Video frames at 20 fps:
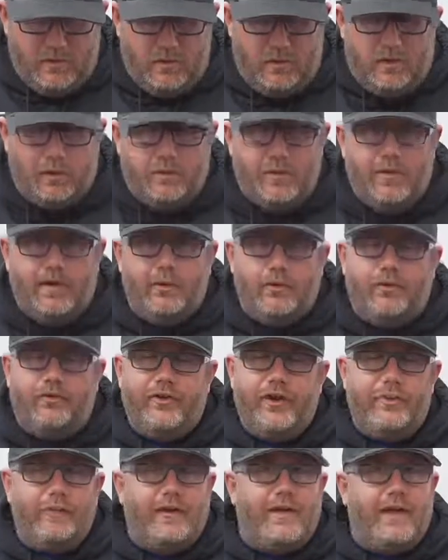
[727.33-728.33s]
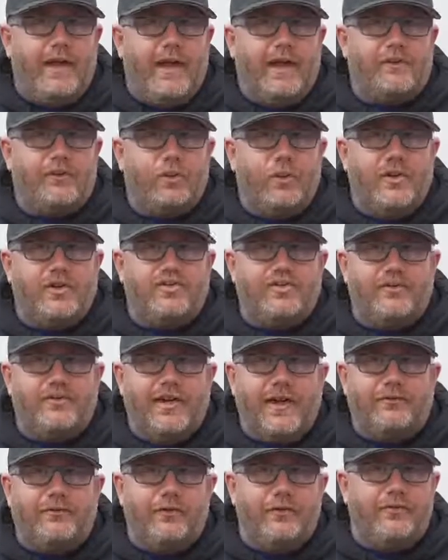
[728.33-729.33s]
All right, well, if anybody has questions
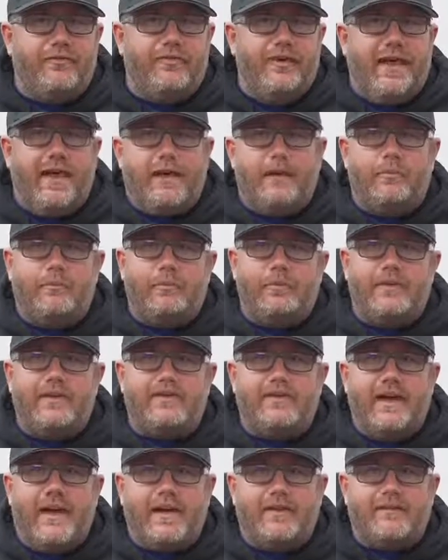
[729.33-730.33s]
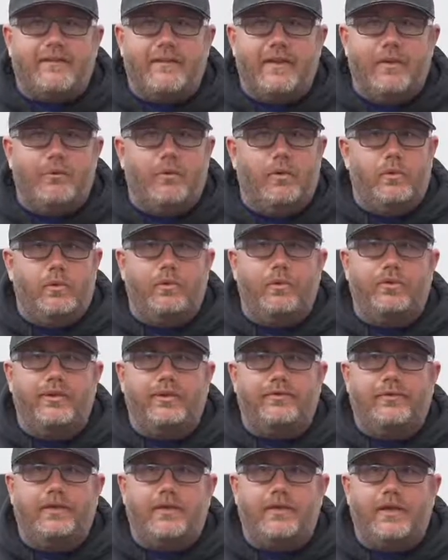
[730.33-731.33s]
after the fact, please ask them. We will
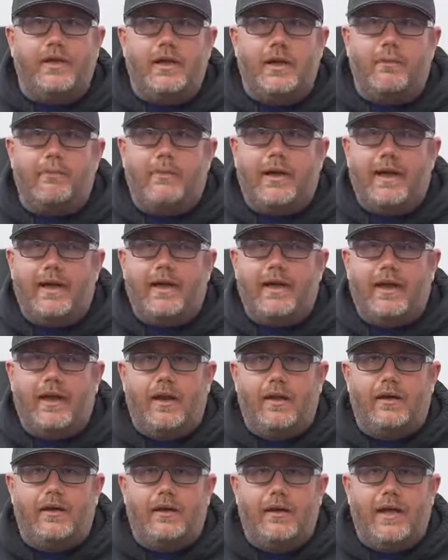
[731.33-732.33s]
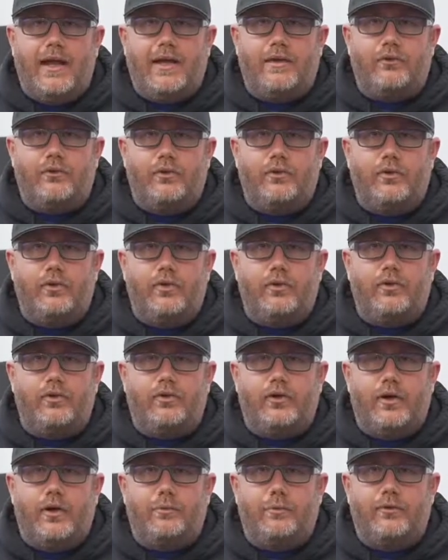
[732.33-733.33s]
definitely come back and answer
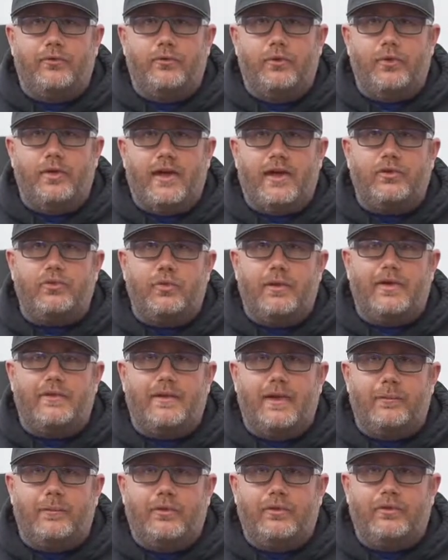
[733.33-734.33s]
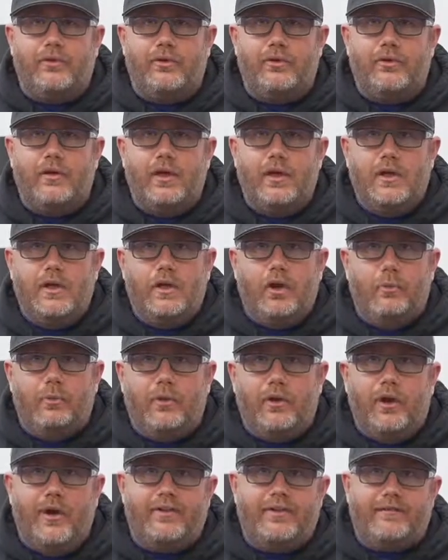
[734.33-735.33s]
those before next week's episode. Hope
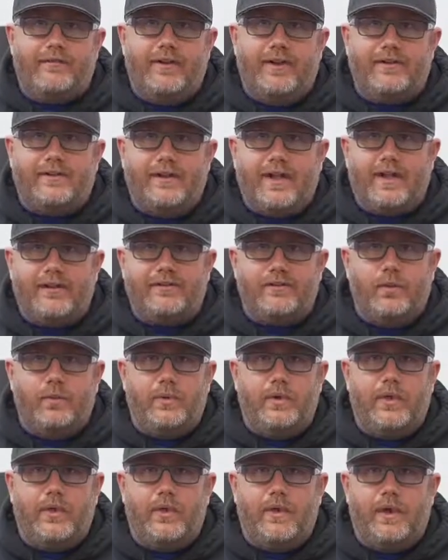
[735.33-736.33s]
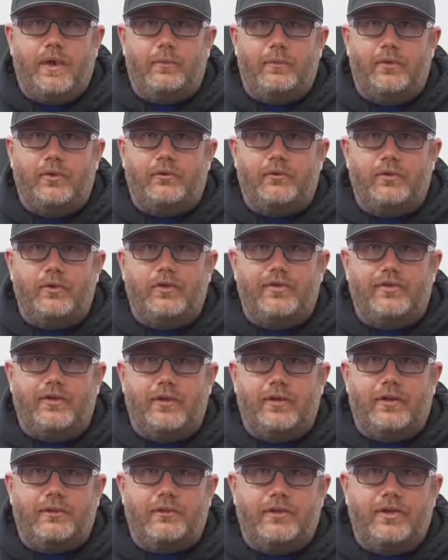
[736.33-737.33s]
you all have a fantastic week, and we look forward to
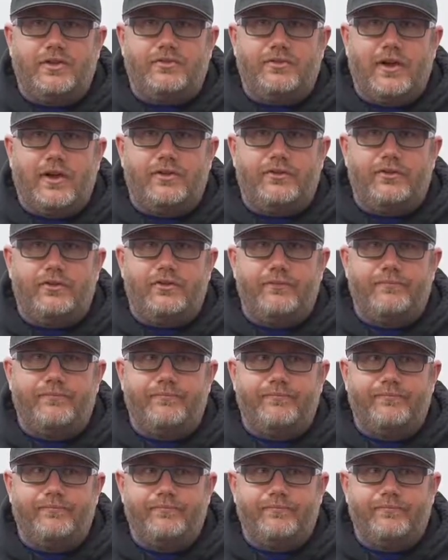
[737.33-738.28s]
seeing you at the racetrack soon.